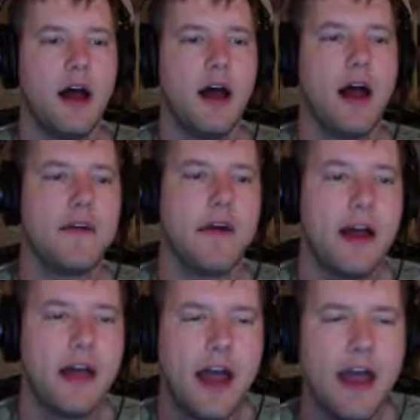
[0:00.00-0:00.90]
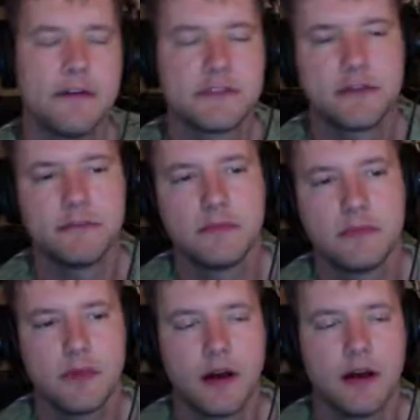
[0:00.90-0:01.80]
have some
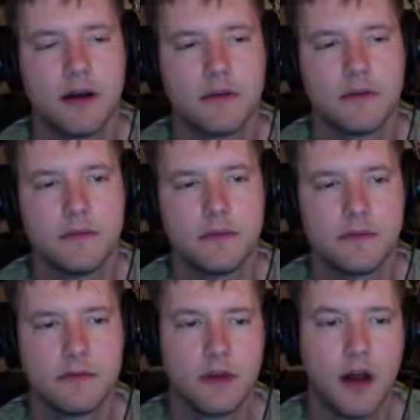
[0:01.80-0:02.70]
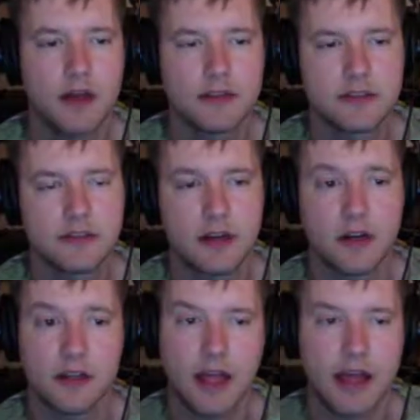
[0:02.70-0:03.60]
costs that
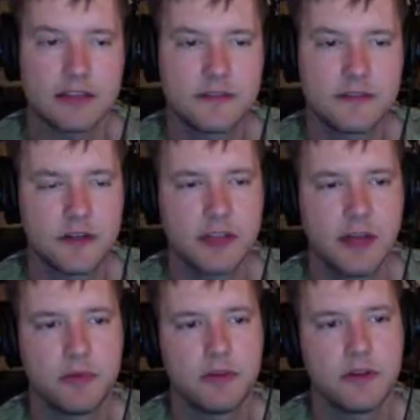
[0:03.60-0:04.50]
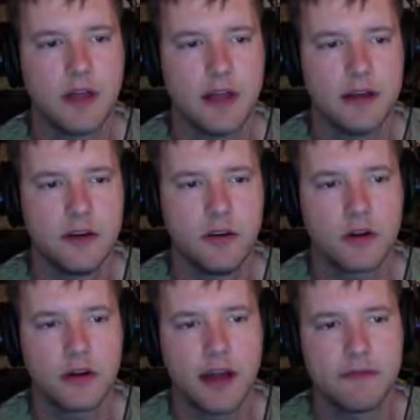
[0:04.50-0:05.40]
are less. For example, I no
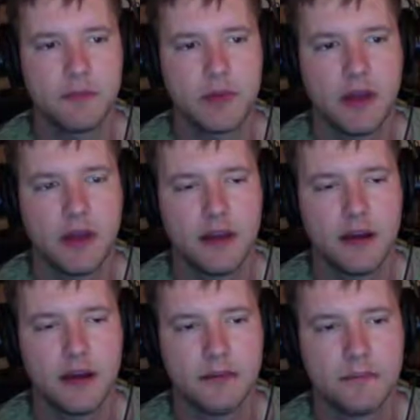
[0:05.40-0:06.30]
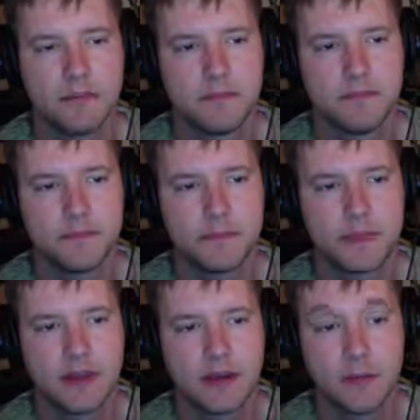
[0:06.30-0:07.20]
longer have to pay
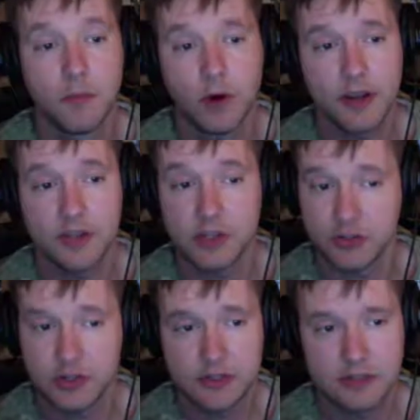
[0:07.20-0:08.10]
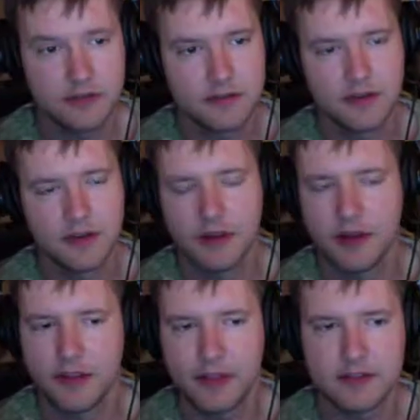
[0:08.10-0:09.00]
mortgage interest,
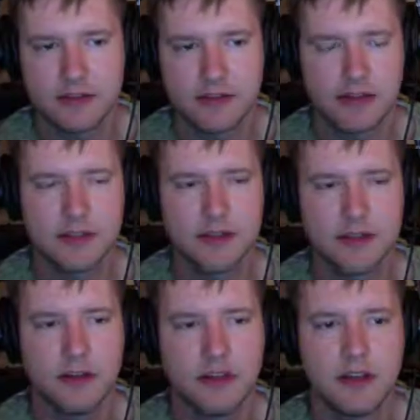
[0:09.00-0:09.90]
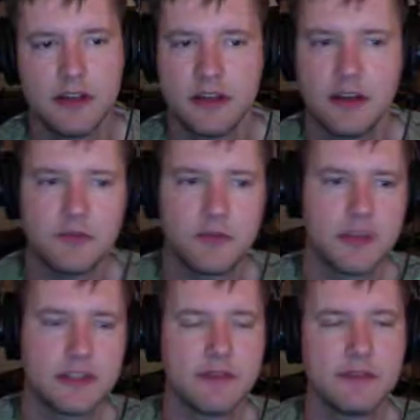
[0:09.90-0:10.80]
and that's good. And then at the end of
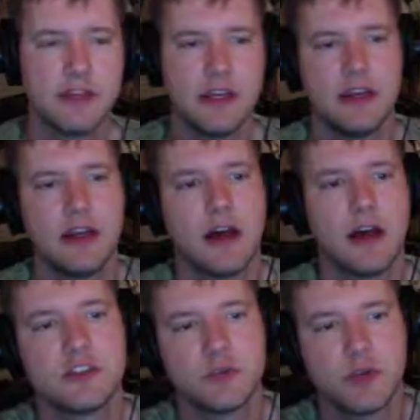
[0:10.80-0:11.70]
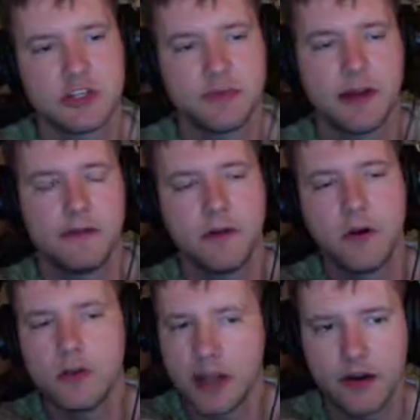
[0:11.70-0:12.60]
2017, I switched my
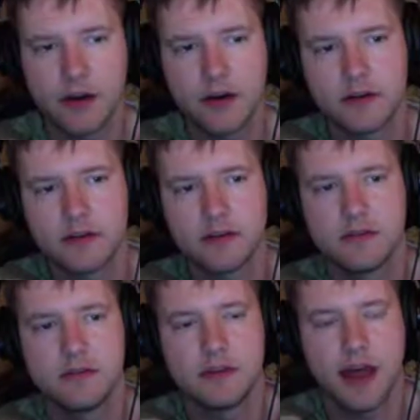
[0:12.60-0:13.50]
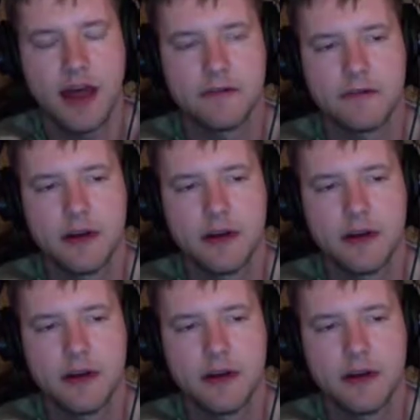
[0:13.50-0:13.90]
phone carrier to have